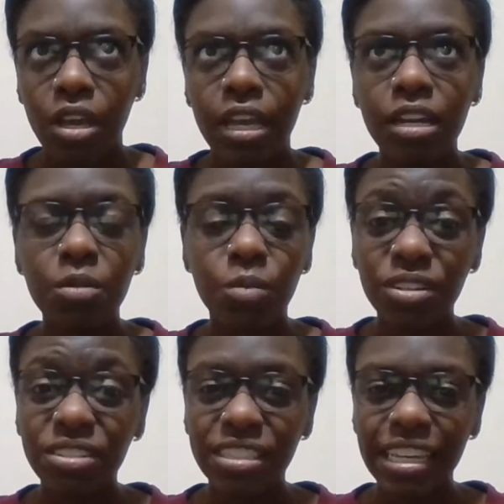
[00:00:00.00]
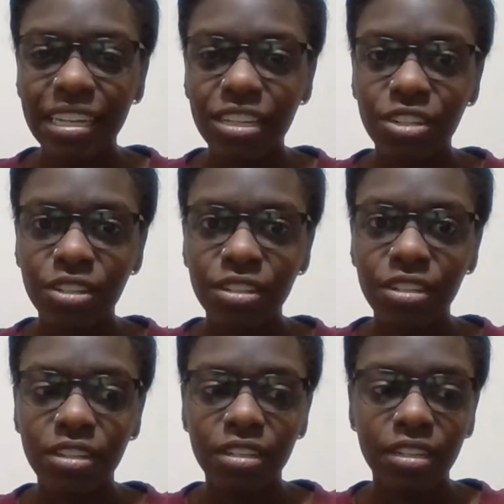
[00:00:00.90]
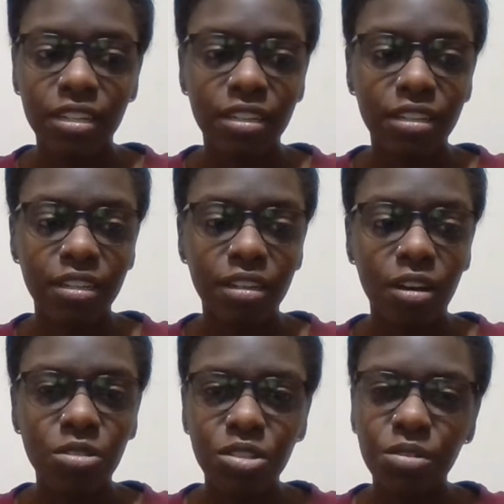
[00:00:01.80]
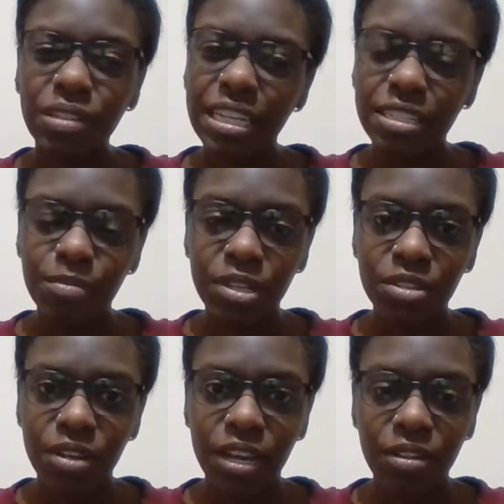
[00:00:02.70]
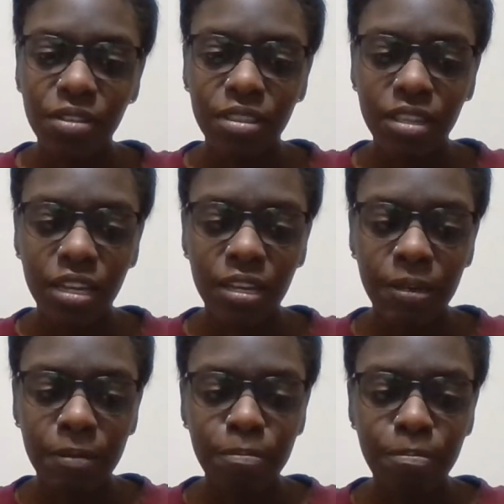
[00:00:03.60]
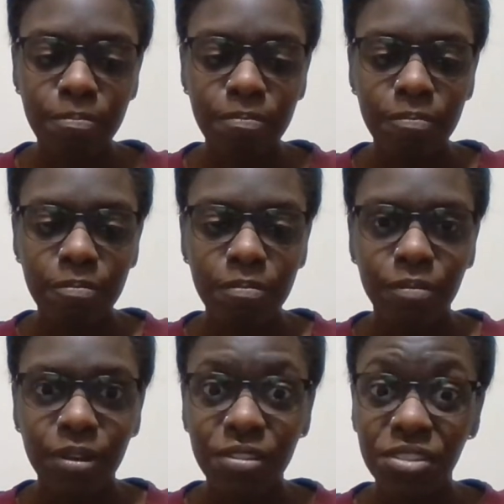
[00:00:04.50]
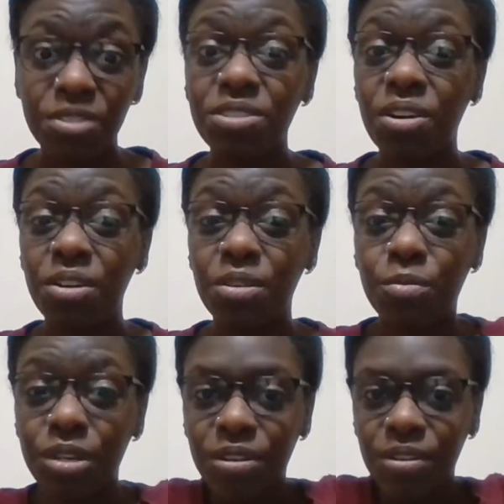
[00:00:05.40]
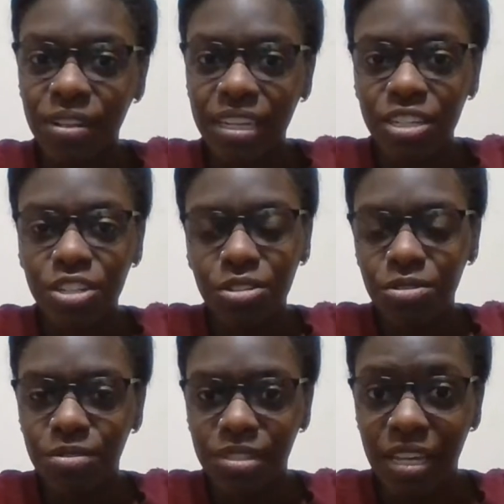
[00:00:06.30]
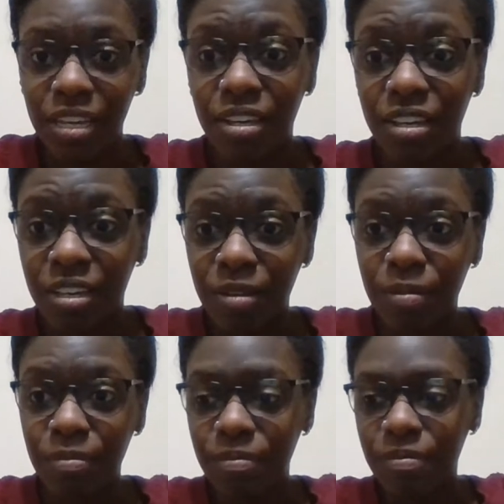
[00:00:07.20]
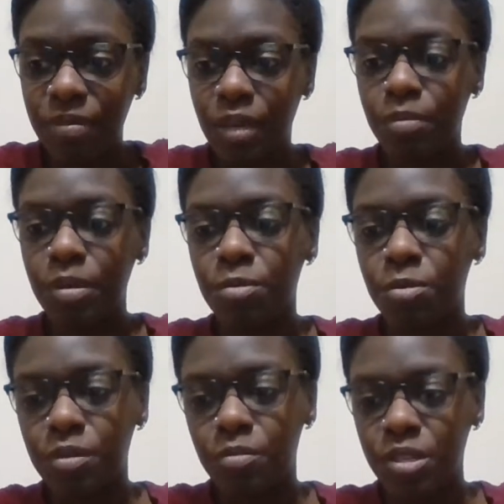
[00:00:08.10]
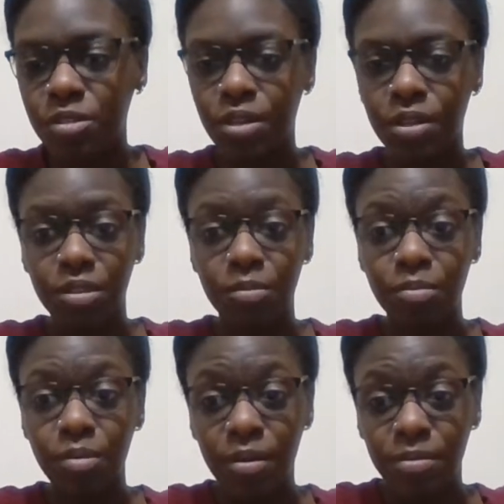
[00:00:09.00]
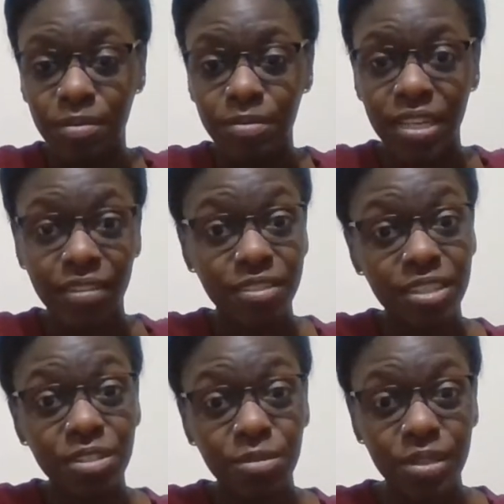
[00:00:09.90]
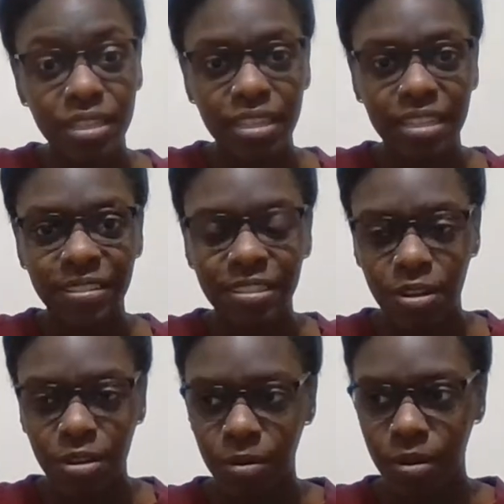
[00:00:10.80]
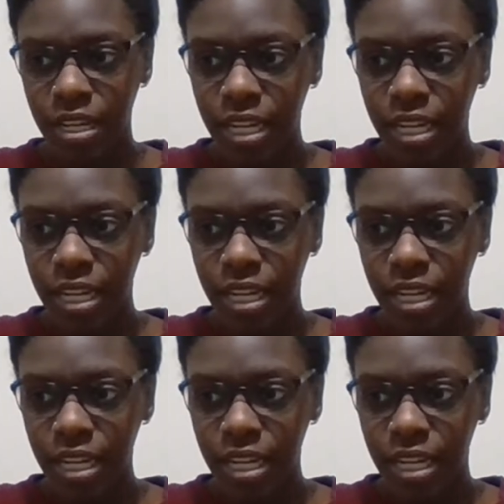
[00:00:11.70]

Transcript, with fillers: any words that could also relate to mental health. Because those are real issues that that people with mental health problems have to deal with. And so,